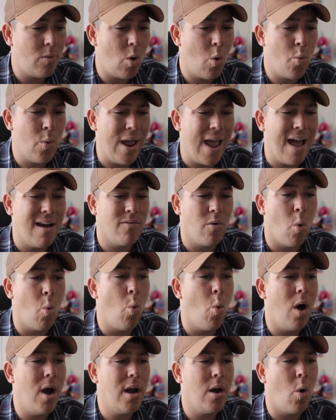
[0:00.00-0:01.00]
We have
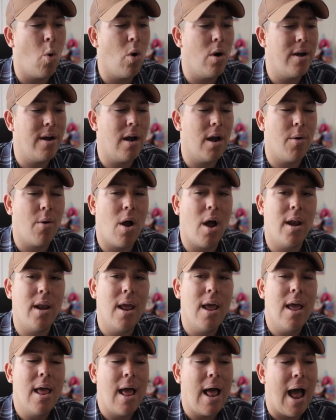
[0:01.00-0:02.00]
1 Ordinary Rod.
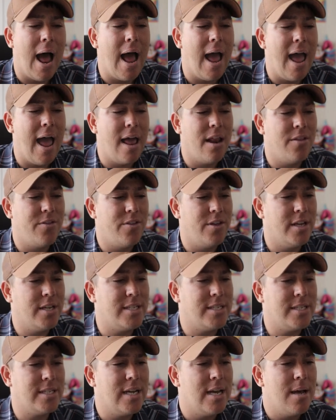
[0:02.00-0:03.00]
I added
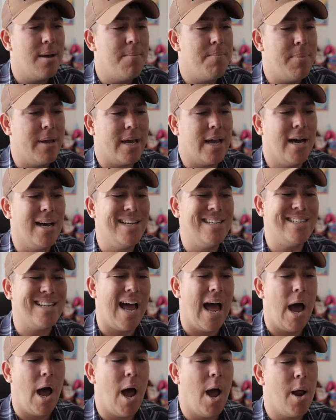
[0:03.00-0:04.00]
this because
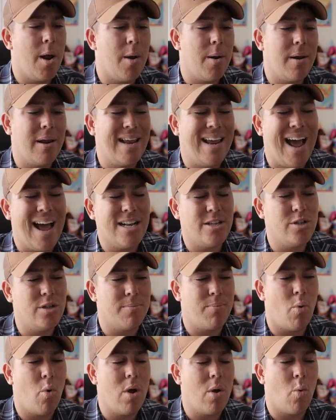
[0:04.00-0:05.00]
I got to the
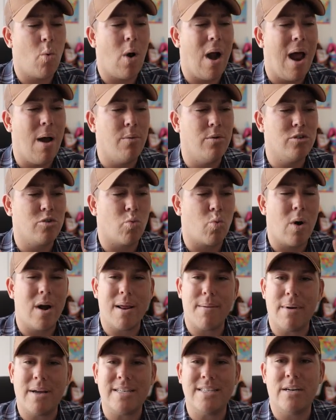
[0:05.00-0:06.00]
point where I was
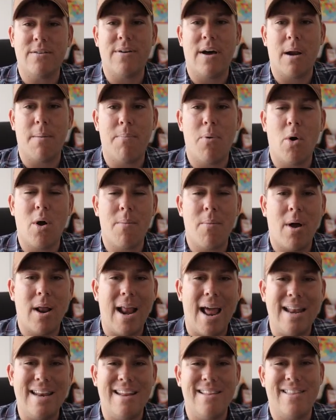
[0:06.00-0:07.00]
running myself out of
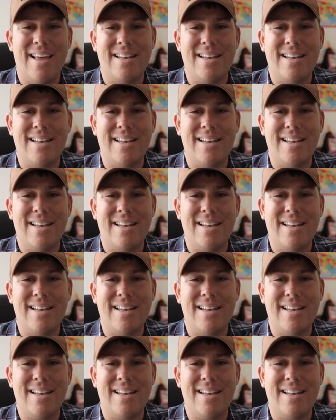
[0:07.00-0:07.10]
Pokemon. I need